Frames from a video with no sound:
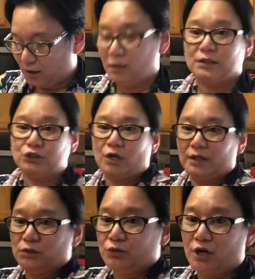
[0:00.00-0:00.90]
This jar, the
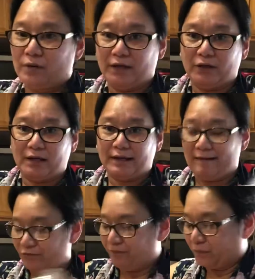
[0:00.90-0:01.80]
key jar right here that I
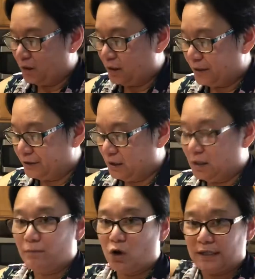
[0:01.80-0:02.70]
have, actually
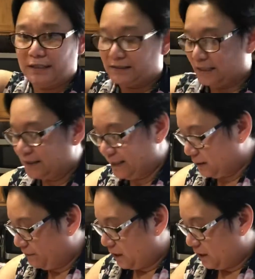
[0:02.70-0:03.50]
all from sanitizer.